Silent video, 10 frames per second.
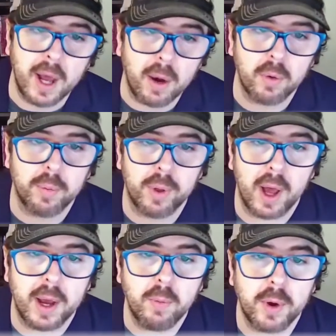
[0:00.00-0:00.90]
and I'll
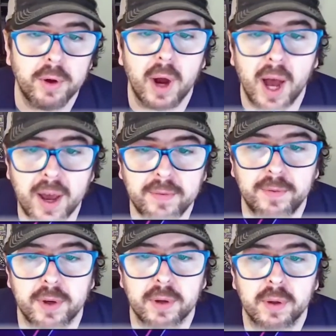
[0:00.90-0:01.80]
reply whether
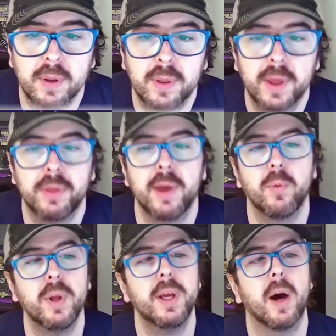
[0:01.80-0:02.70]
I feel
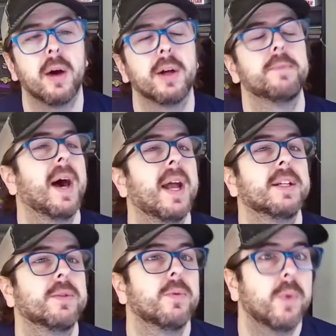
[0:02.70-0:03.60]
that they really are as
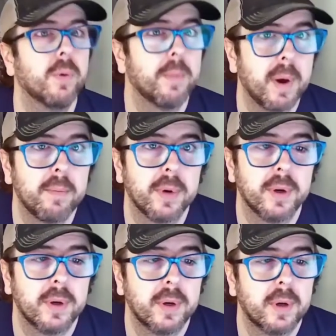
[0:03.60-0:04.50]
bad as we
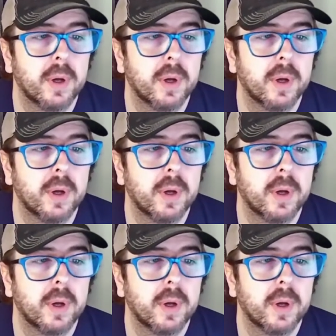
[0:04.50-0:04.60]
remember.